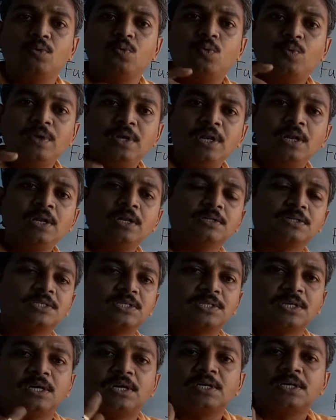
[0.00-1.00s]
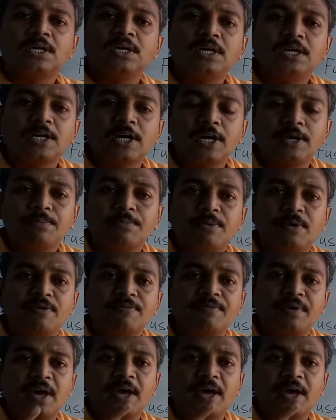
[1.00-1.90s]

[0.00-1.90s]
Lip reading: will certain type of